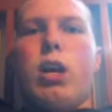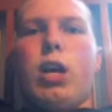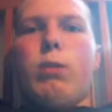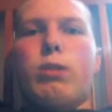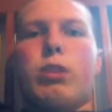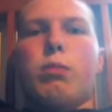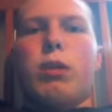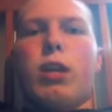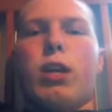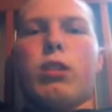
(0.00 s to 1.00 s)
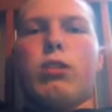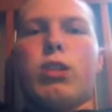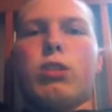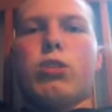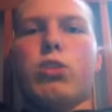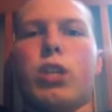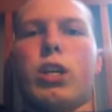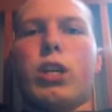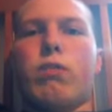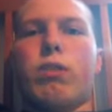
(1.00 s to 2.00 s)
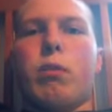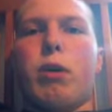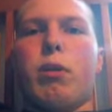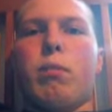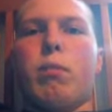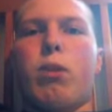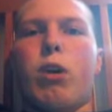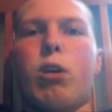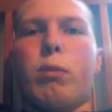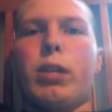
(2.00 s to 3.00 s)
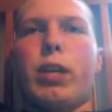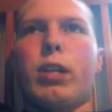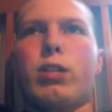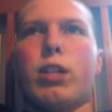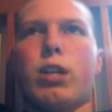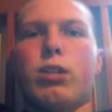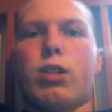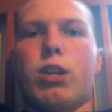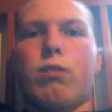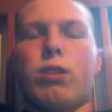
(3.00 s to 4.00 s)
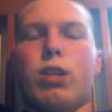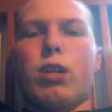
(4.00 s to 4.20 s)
Hey, what's up, guys? This is Jay from Army Cats Airsoft.